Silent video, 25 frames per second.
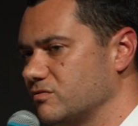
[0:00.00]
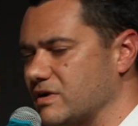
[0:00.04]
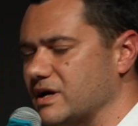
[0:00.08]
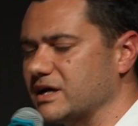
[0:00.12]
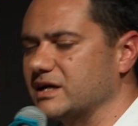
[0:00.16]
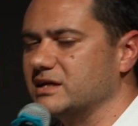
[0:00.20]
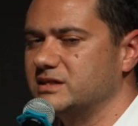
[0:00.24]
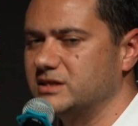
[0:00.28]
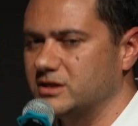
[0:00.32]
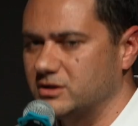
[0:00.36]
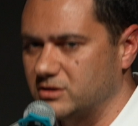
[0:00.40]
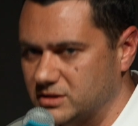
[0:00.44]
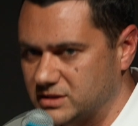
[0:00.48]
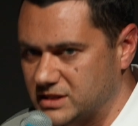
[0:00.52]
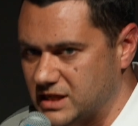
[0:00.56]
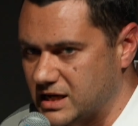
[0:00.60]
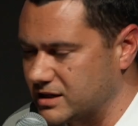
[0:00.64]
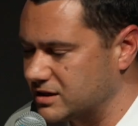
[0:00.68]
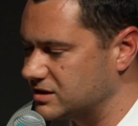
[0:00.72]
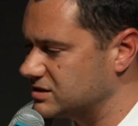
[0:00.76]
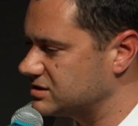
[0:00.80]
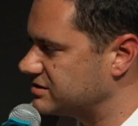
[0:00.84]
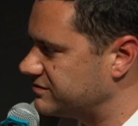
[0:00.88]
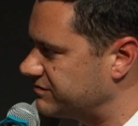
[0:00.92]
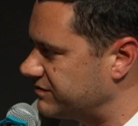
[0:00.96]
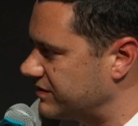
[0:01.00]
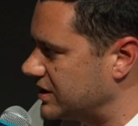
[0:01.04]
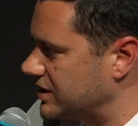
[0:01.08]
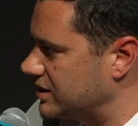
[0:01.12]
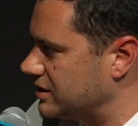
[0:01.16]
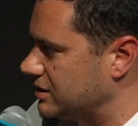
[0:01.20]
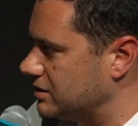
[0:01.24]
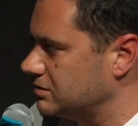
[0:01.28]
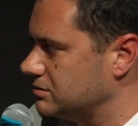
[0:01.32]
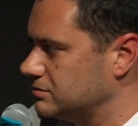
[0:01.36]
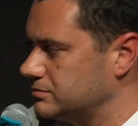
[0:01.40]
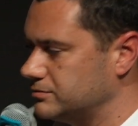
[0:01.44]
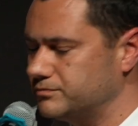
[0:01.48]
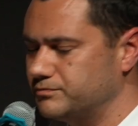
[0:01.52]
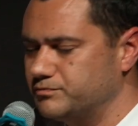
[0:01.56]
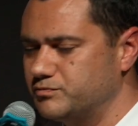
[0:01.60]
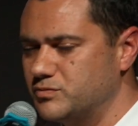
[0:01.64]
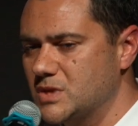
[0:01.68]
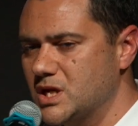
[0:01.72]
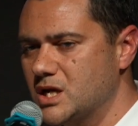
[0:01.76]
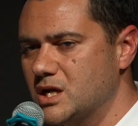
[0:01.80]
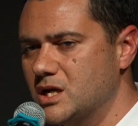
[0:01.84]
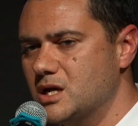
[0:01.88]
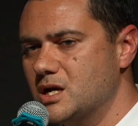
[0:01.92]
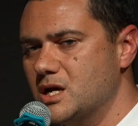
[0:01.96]
Rangatiratanga sphere.
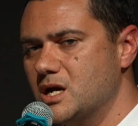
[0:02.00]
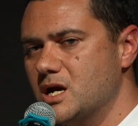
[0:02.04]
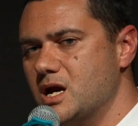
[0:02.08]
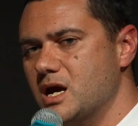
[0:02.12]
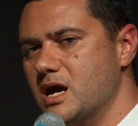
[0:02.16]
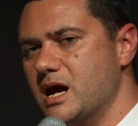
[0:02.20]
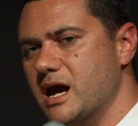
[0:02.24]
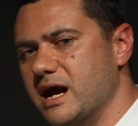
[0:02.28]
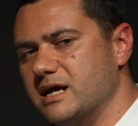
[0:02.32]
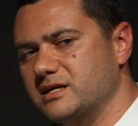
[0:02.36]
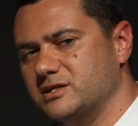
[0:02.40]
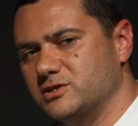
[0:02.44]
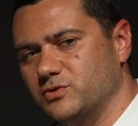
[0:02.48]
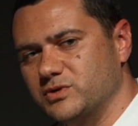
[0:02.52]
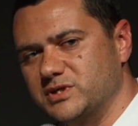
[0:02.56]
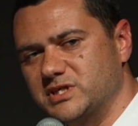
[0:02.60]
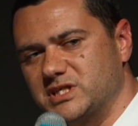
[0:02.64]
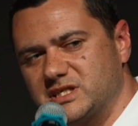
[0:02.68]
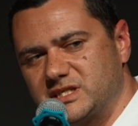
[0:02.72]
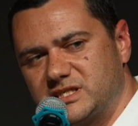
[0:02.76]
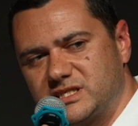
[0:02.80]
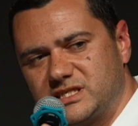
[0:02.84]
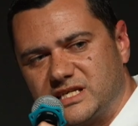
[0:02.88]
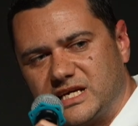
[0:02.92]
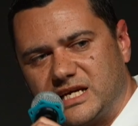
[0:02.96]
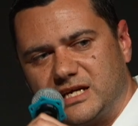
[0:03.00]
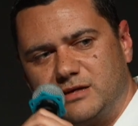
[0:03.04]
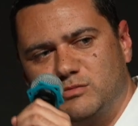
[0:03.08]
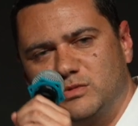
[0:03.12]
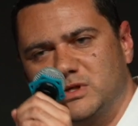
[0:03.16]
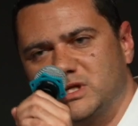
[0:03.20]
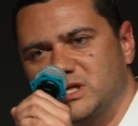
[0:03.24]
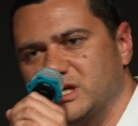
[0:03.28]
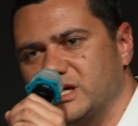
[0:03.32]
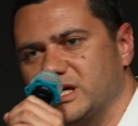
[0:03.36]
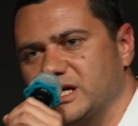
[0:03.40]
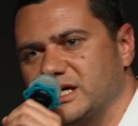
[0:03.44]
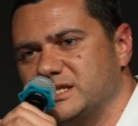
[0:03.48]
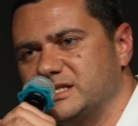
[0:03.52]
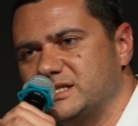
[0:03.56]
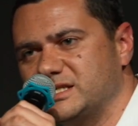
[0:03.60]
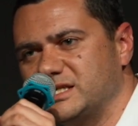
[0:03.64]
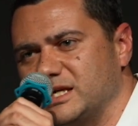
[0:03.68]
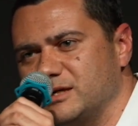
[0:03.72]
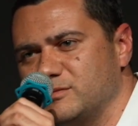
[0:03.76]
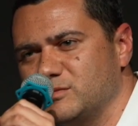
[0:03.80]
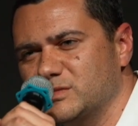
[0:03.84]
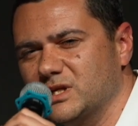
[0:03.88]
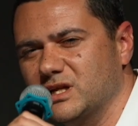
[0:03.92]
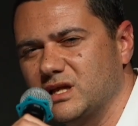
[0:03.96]
And so it
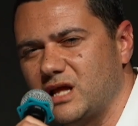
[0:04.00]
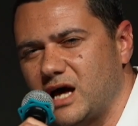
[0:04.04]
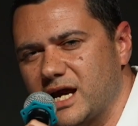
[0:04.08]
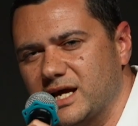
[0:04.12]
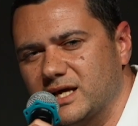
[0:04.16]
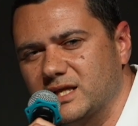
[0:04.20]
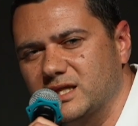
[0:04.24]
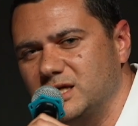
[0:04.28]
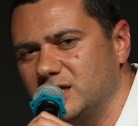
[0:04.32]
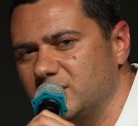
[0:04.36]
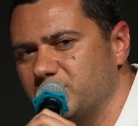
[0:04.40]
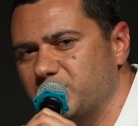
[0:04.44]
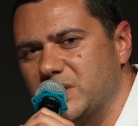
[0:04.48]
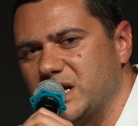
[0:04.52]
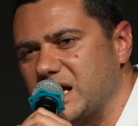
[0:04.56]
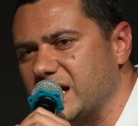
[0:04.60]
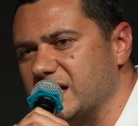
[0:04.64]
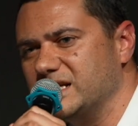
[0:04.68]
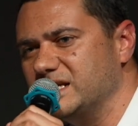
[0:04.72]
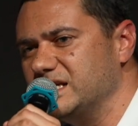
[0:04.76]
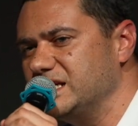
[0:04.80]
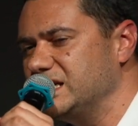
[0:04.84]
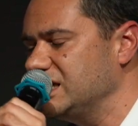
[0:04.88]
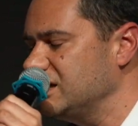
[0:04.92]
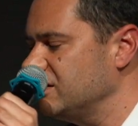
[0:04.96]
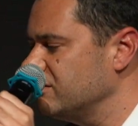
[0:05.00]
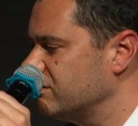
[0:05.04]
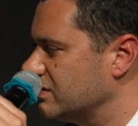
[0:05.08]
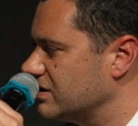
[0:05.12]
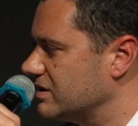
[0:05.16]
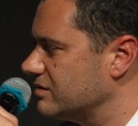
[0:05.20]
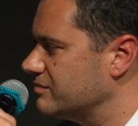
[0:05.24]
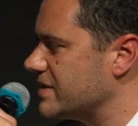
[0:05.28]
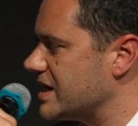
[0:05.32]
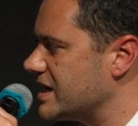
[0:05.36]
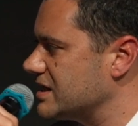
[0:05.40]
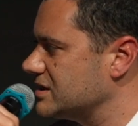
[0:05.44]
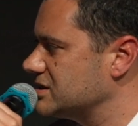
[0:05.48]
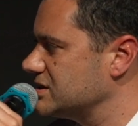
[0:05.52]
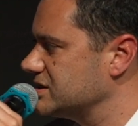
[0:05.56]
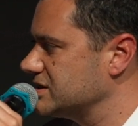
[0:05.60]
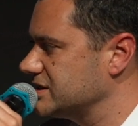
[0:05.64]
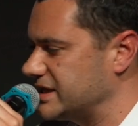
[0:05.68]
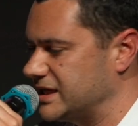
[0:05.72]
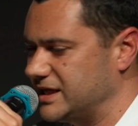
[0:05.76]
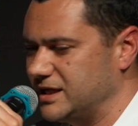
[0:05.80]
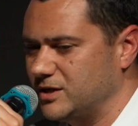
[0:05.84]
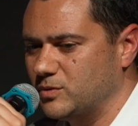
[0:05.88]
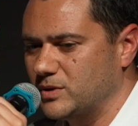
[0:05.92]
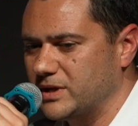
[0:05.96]
seemed likely, but I never
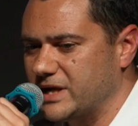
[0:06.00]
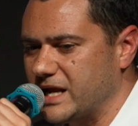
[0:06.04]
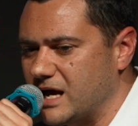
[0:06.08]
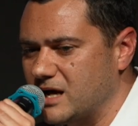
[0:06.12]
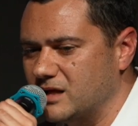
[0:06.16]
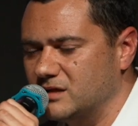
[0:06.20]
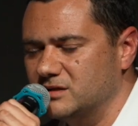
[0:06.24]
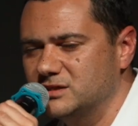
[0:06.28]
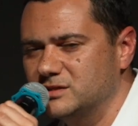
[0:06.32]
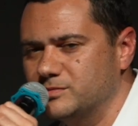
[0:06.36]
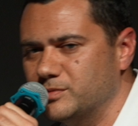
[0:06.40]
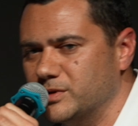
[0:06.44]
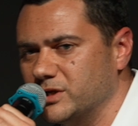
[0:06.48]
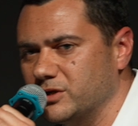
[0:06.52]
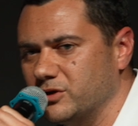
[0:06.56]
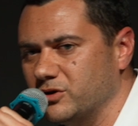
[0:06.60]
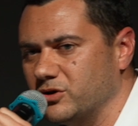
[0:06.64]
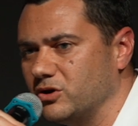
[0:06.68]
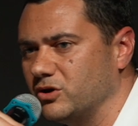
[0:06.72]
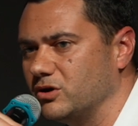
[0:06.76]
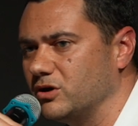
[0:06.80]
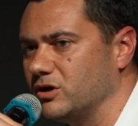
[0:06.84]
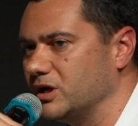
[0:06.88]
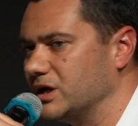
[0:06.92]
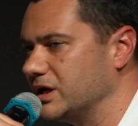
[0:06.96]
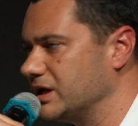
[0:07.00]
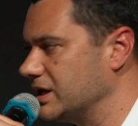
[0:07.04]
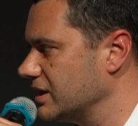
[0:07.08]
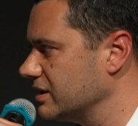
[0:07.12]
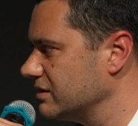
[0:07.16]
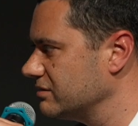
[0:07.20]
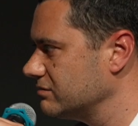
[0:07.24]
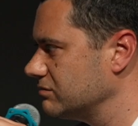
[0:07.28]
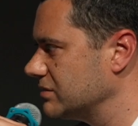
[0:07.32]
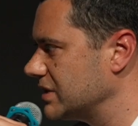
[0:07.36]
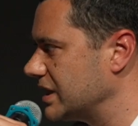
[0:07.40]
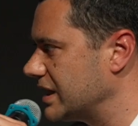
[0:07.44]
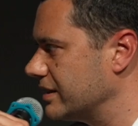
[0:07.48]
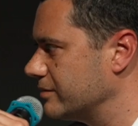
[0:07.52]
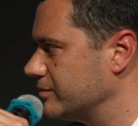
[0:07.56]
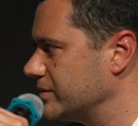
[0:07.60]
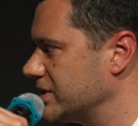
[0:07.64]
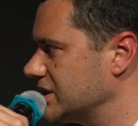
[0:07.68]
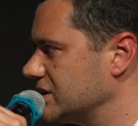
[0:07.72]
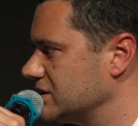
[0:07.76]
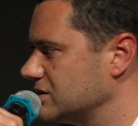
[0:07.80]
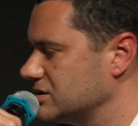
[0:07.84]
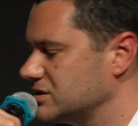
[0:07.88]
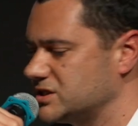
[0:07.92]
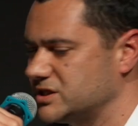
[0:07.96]
imagined anyone else but her. And I
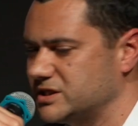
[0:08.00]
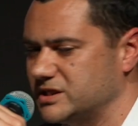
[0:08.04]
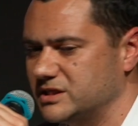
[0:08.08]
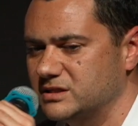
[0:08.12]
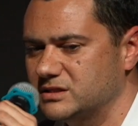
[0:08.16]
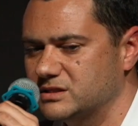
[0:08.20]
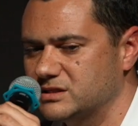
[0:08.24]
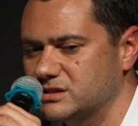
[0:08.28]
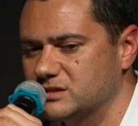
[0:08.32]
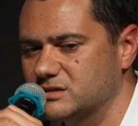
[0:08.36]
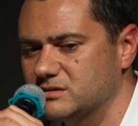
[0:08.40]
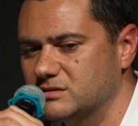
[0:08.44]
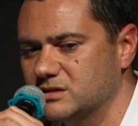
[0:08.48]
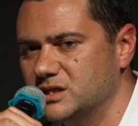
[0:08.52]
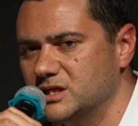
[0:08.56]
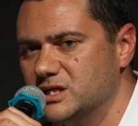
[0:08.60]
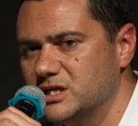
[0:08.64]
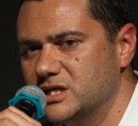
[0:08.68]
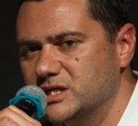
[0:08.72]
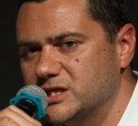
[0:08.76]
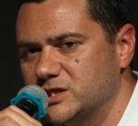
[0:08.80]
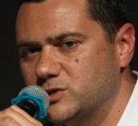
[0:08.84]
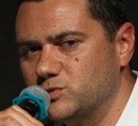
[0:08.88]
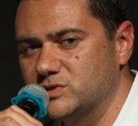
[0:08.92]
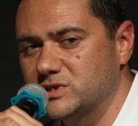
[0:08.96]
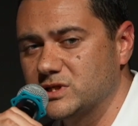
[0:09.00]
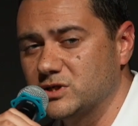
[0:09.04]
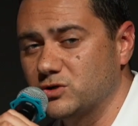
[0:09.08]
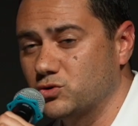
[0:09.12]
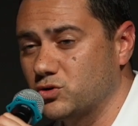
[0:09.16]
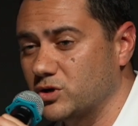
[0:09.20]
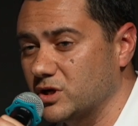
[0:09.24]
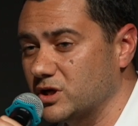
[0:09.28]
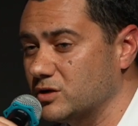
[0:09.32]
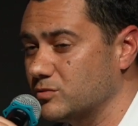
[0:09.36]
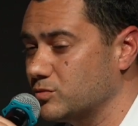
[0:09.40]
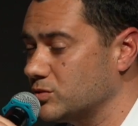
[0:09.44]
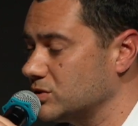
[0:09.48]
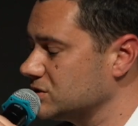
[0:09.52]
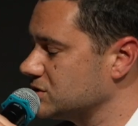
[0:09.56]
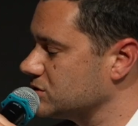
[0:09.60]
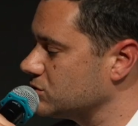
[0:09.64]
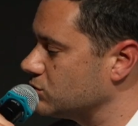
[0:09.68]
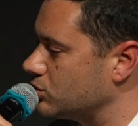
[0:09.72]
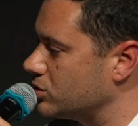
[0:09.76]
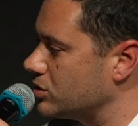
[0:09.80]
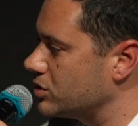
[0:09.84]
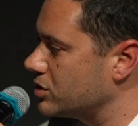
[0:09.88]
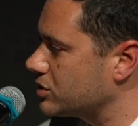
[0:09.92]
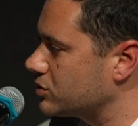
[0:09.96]
mean, she was incredible
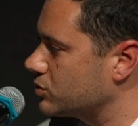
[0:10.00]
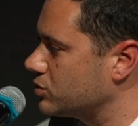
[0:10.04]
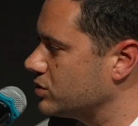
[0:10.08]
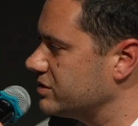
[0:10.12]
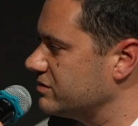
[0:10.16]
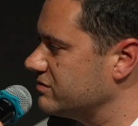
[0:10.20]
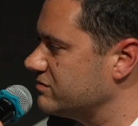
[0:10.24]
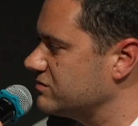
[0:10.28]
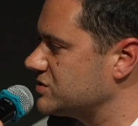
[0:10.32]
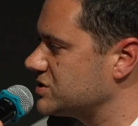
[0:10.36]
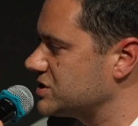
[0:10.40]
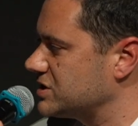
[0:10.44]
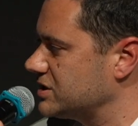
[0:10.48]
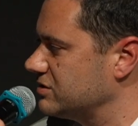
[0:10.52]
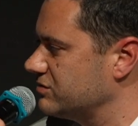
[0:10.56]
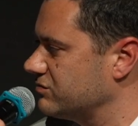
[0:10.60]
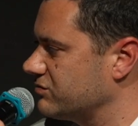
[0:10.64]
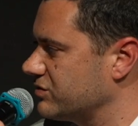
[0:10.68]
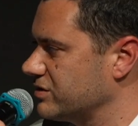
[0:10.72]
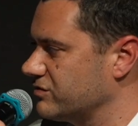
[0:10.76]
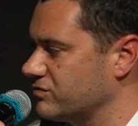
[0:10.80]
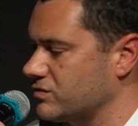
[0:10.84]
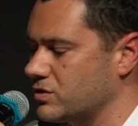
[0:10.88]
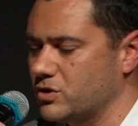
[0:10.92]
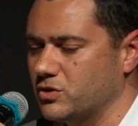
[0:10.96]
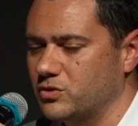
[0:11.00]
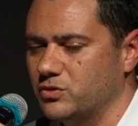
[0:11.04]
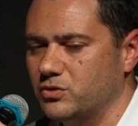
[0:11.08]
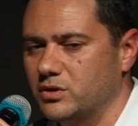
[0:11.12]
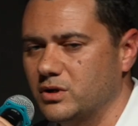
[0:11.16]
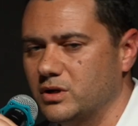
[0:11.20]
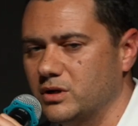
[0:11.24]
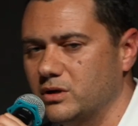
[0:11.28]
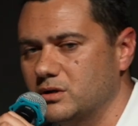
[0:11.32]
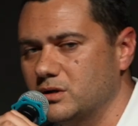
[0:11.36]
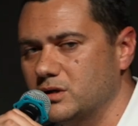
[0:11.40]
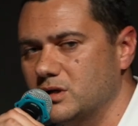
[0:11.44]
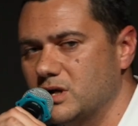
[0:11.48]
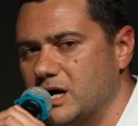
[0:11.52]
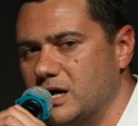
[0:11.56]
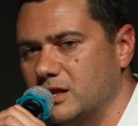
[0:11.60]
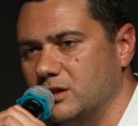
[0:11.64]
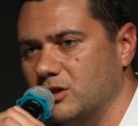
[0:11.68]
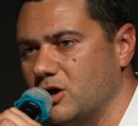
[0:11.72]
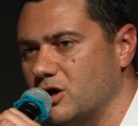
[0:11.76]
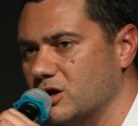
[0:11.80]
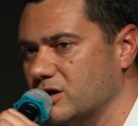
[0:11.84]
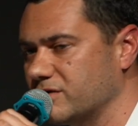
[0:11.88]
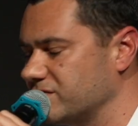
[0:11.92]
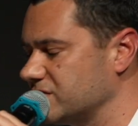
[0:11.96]
to work with. She rewrote
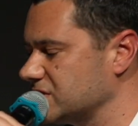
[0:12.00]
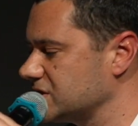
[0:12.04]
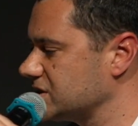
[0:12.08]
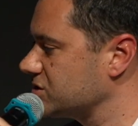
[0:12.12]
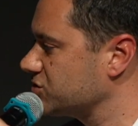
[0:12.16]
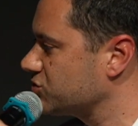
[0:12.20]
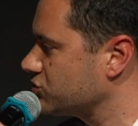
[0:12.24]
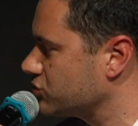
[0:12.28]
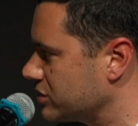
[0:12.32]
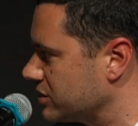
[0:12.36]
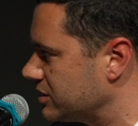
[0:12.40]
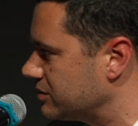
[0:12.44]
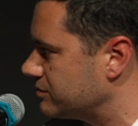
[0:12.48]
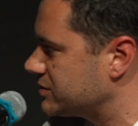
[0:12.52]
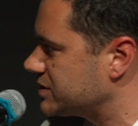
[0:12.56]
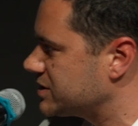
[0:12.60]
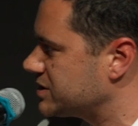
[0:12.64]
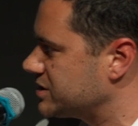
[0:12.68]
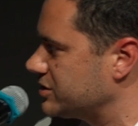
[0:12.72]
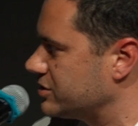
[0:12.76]
a lot of the script.